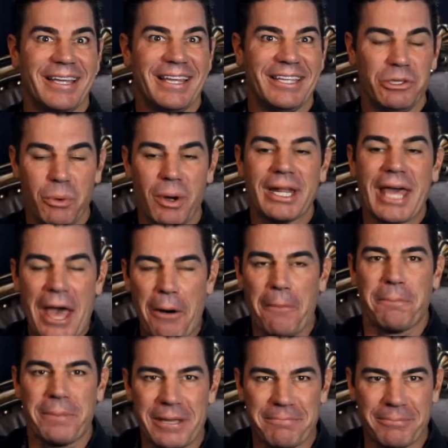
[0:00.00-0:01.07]
You want to
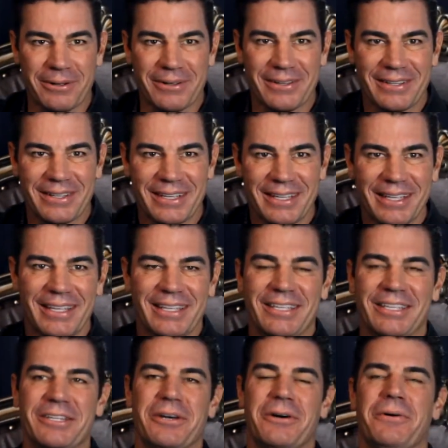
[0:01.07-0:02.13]
help people.
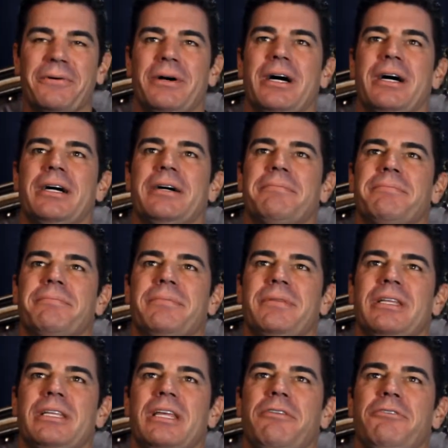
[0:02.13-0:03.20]
You know,
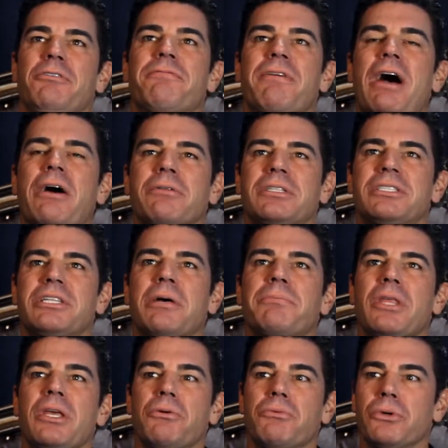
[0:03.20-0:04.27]
if you found
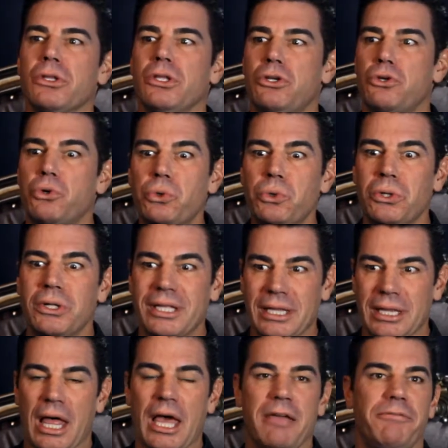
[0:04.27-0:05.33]
something really cool in
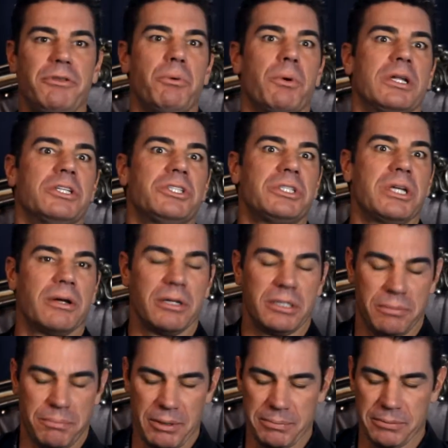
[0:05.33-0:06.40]
life, you want to share it
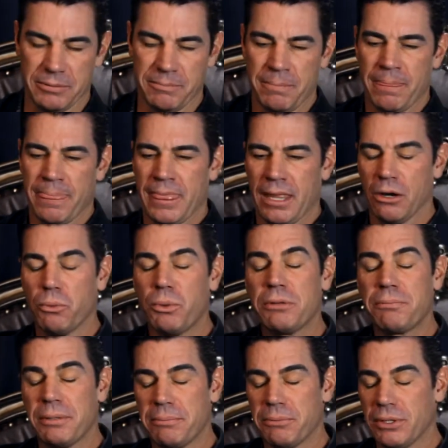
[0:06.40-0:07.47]
to people or
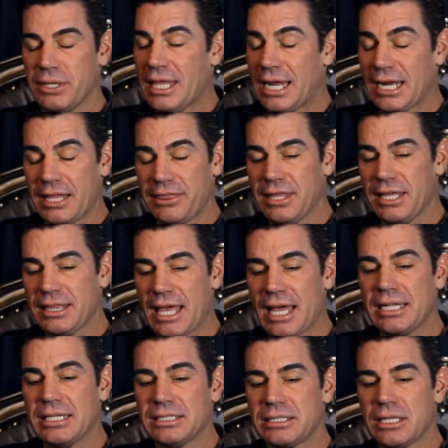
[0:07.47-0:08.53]
with people. And I think that
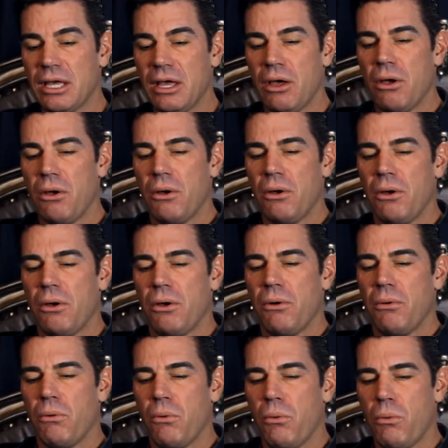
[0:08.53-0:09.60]
is
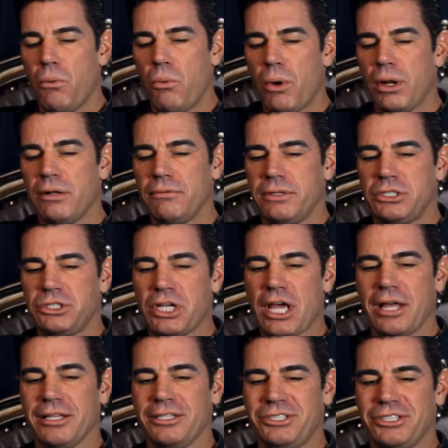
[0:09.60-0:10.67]
one of the
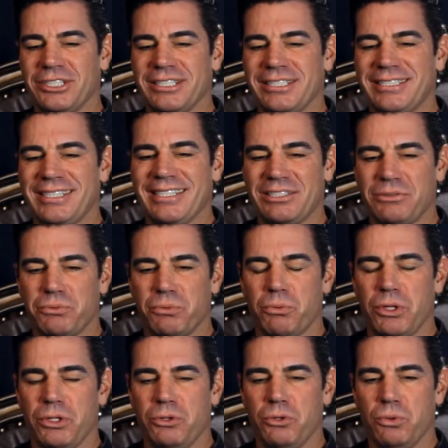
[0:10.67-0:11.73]
challenges, is
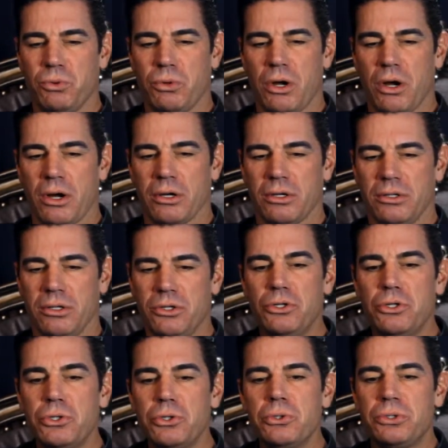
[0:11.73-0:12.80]
when you are
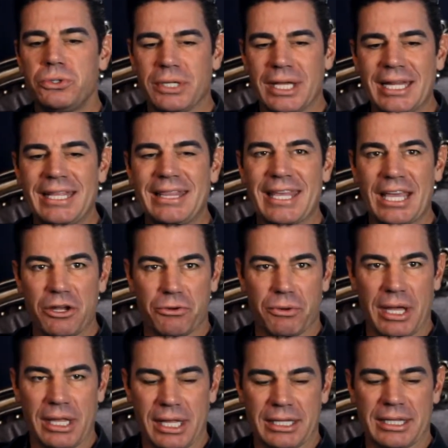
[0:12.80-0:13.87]
new to anything
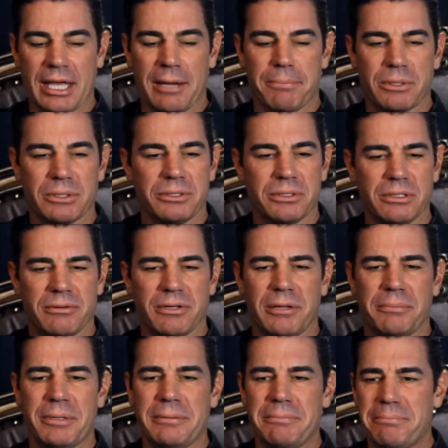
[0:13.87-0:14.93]
great like that, personal
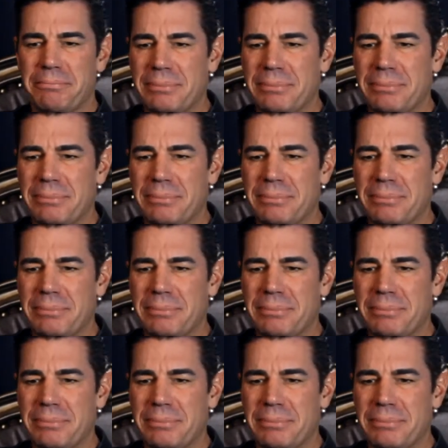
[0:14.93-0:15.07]
development,